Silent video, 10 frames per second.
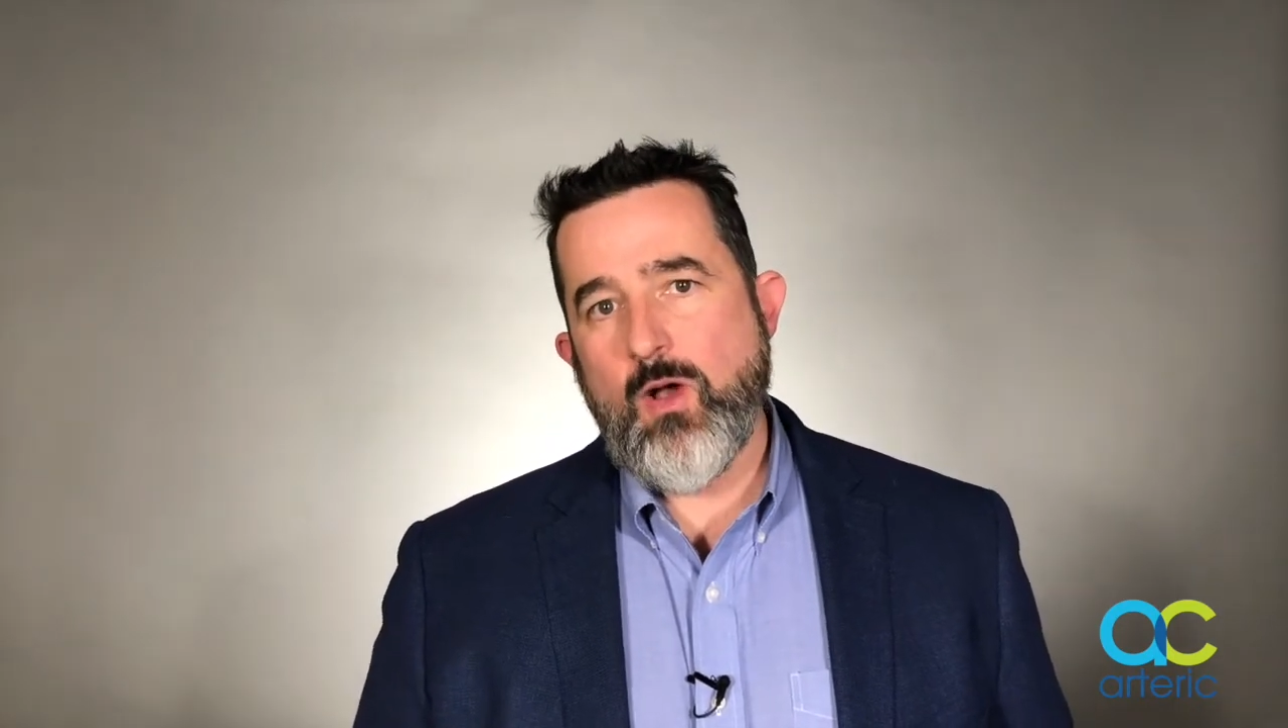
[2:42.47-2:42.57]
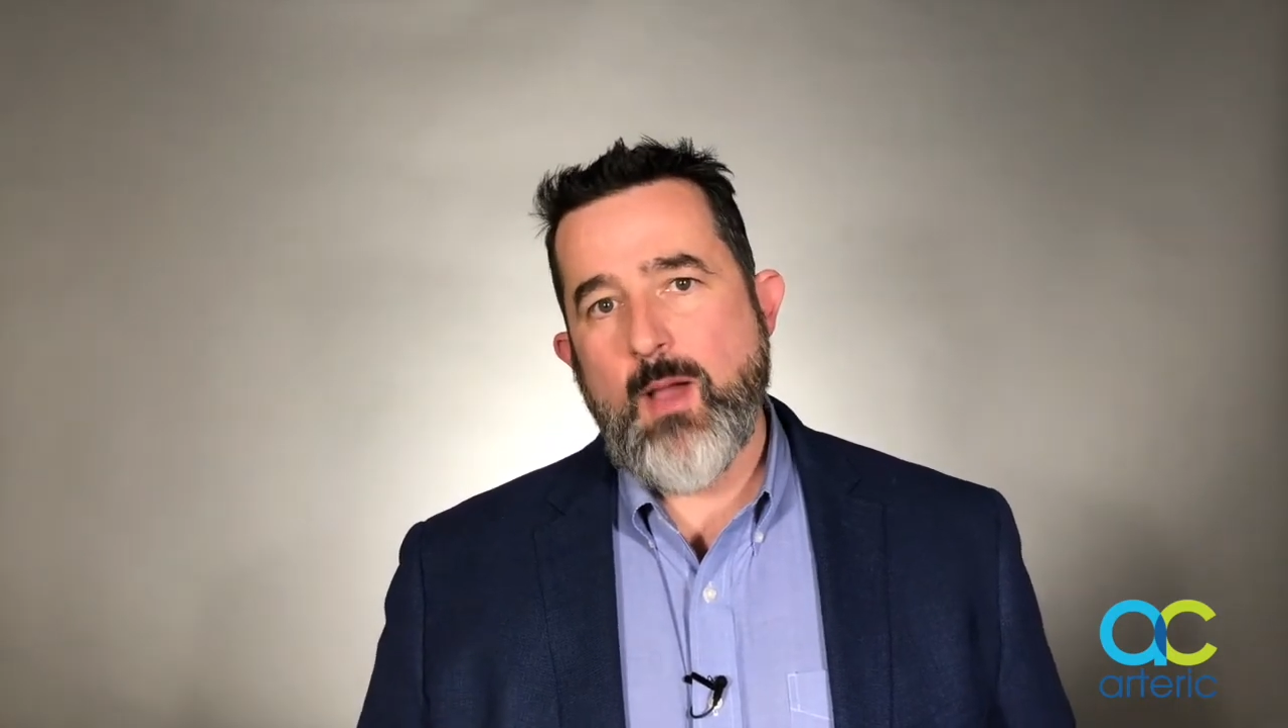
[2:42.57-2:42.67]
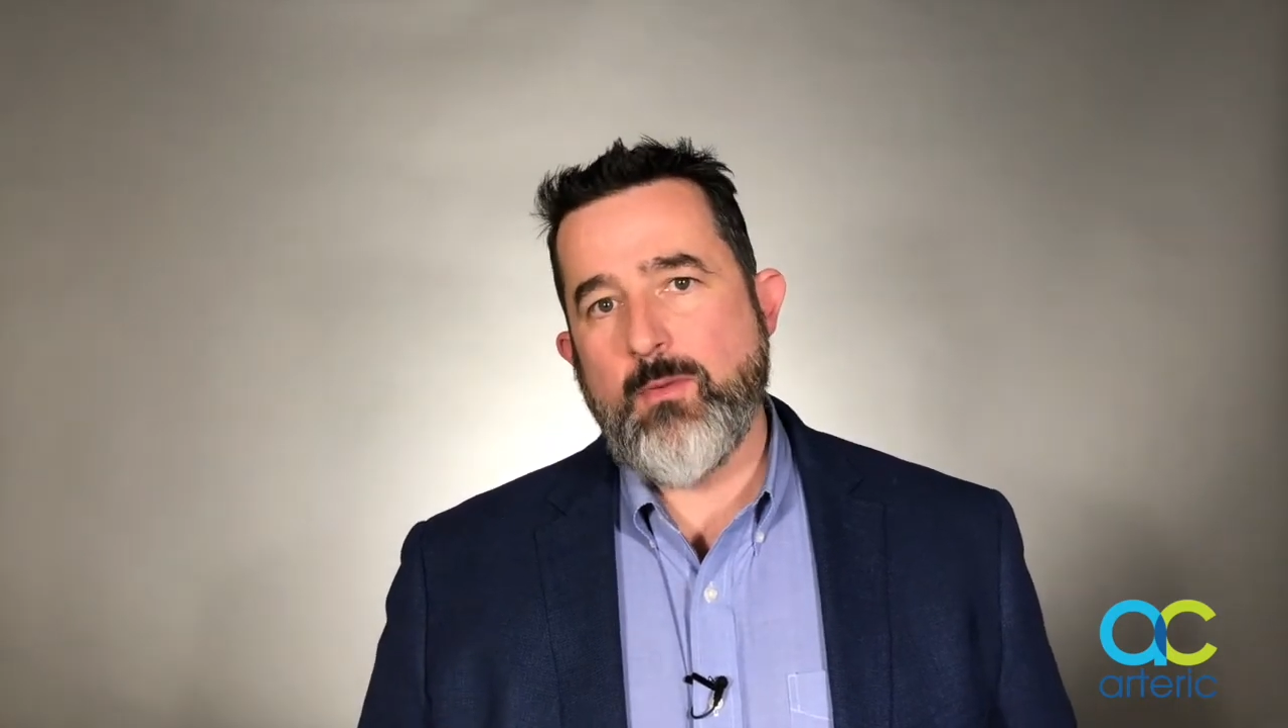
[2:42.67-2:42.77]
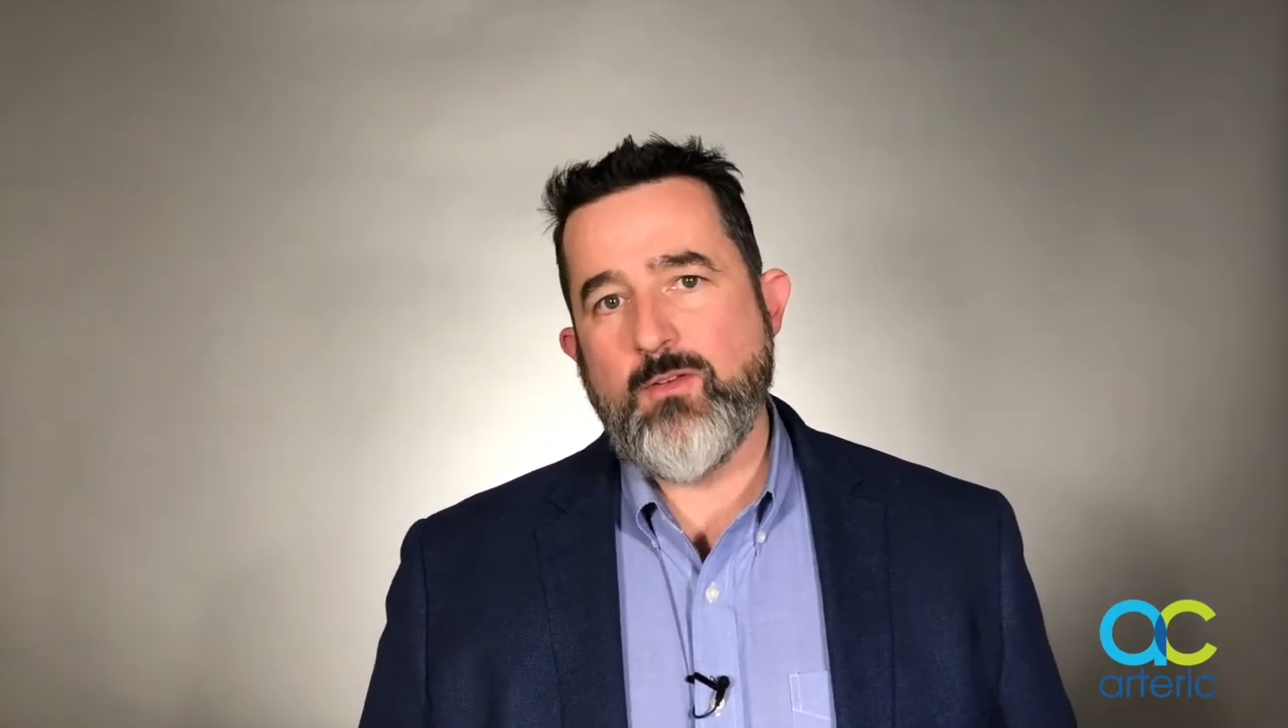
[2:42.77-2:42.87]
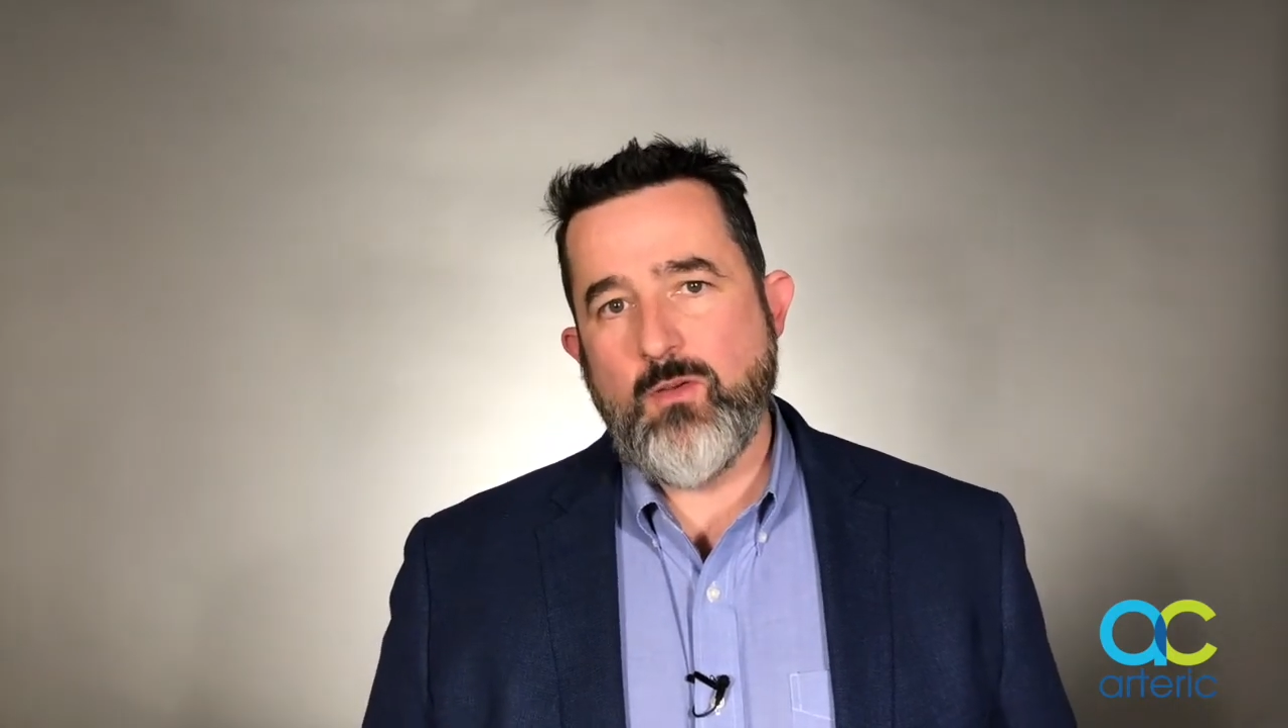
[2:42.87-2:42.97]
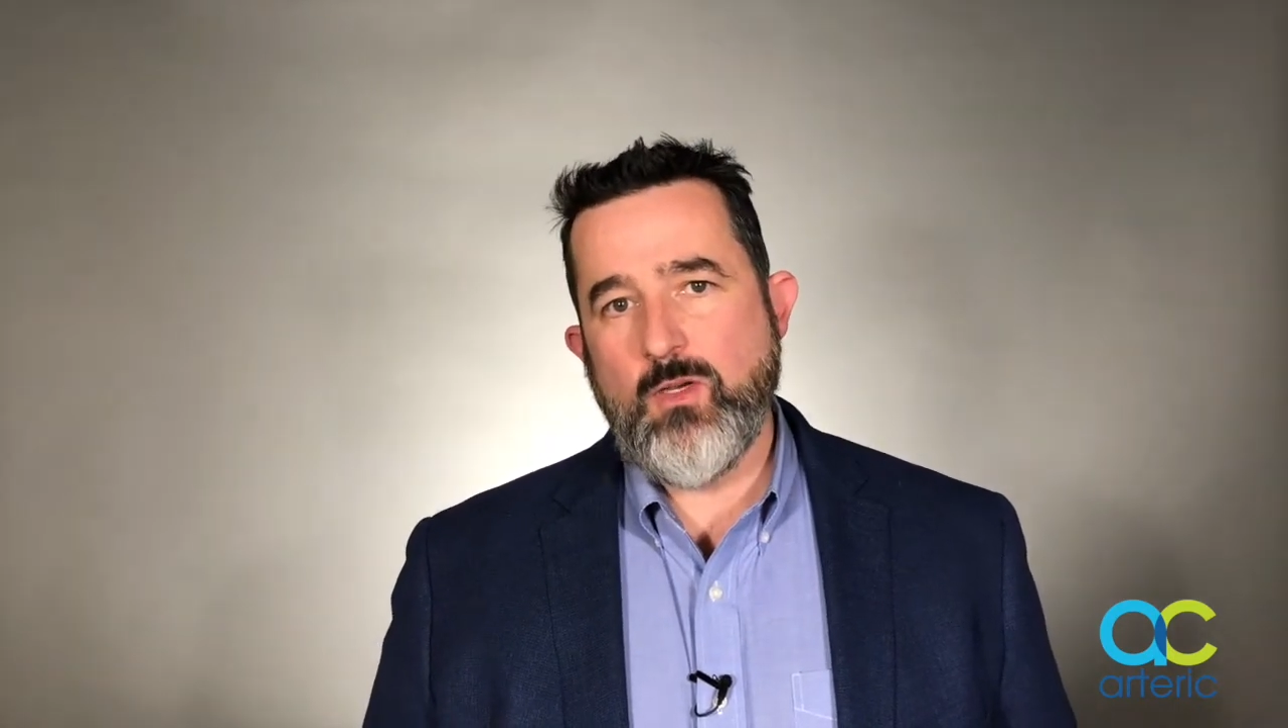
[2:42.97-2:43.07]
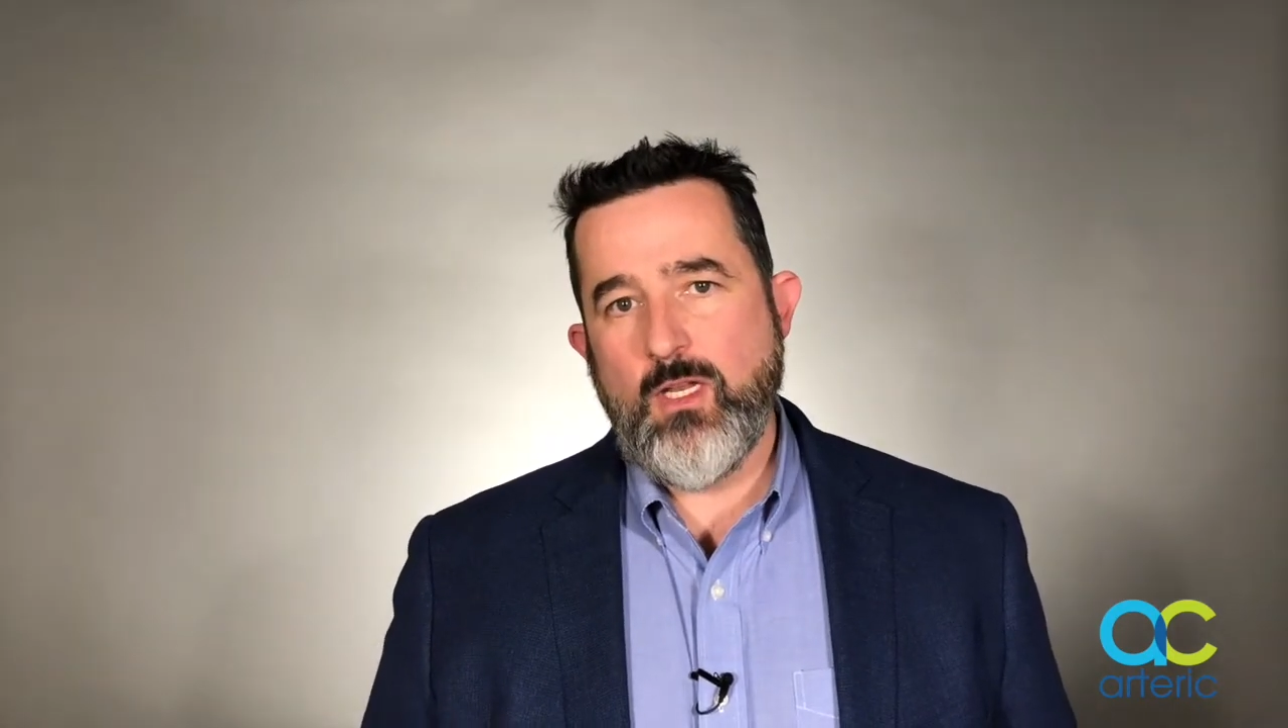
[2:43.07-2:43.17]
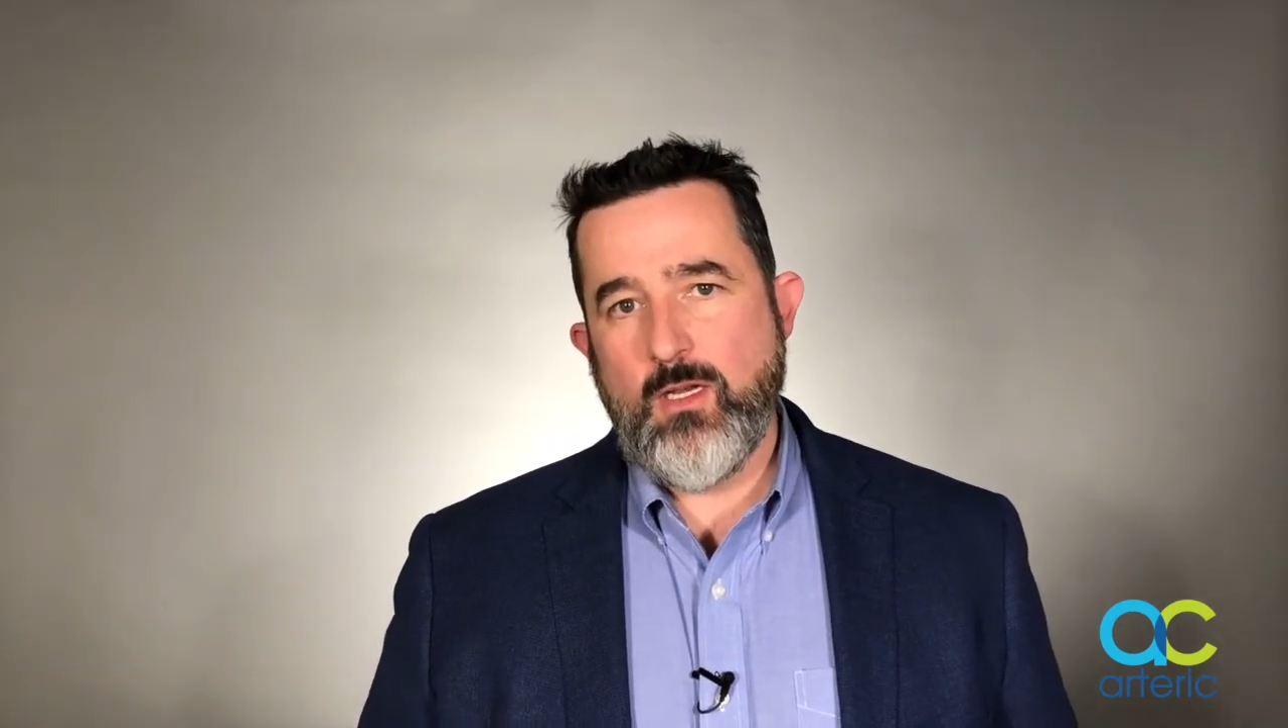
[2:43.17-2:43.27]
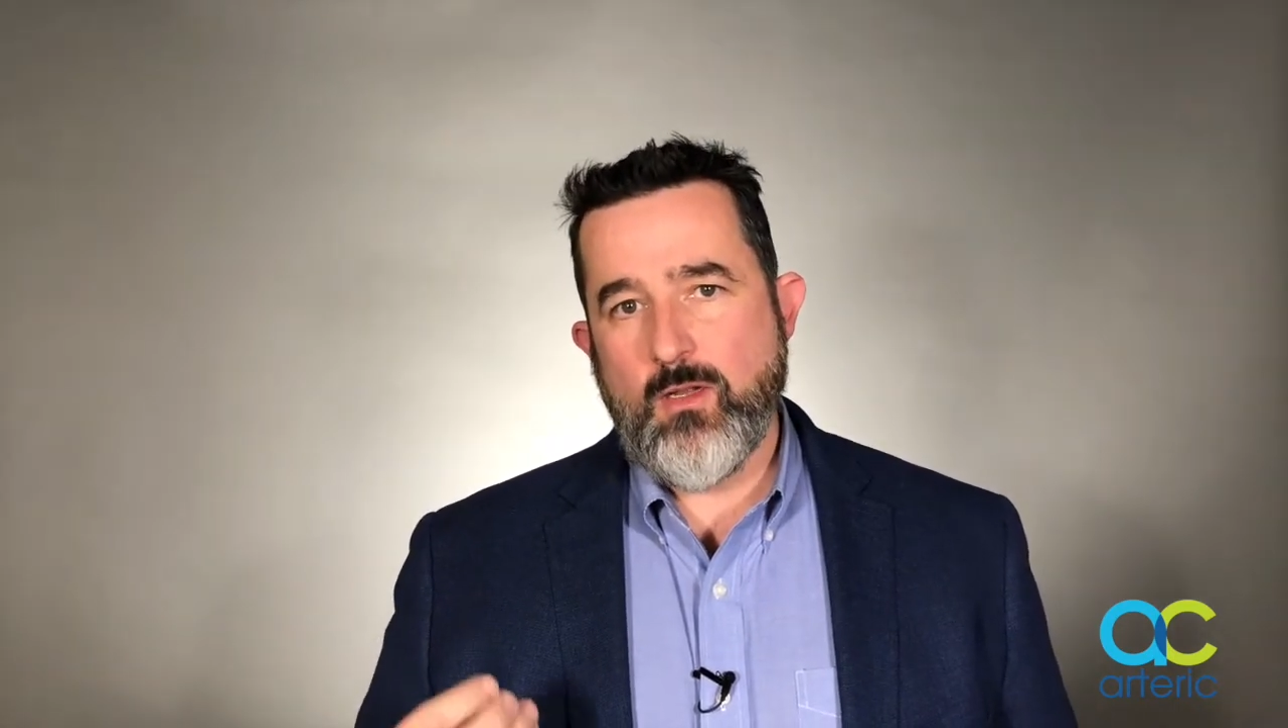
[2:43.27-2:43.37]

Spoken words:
opportunity